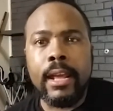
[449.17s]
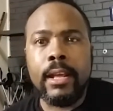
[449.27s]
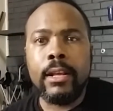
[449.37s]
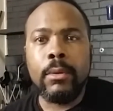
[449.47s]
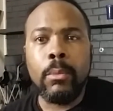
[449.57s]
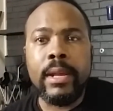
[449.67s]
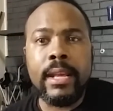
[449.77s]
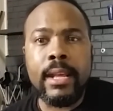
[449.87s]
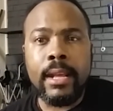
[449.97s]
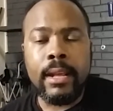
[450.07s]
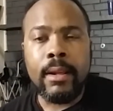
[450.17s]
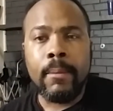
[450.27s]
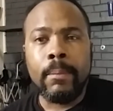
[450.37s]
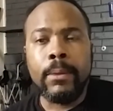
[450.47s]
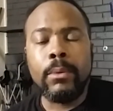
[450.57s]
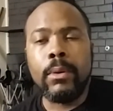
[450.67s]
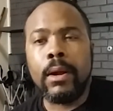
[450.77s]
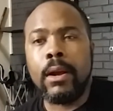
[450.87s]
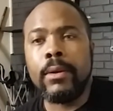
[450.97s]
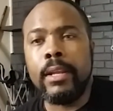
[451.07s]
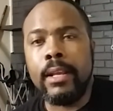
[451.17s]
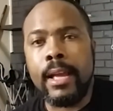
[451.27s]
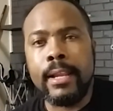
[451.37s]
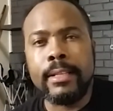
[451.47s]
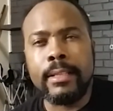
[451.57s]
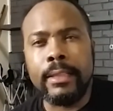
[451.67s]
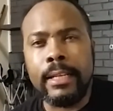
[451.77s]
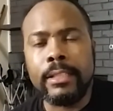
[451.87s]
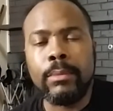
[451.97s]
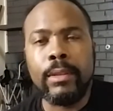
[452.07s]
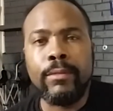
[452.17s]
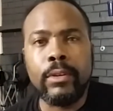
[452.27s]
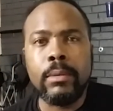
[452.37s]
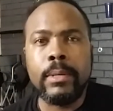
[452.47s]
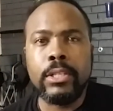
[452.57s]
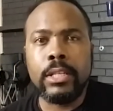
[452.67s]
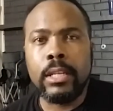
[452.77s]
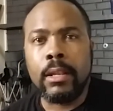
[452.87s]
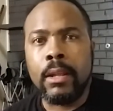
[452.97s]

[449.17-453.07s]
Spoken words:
and we, who are already kind of linked with the fourth dimension,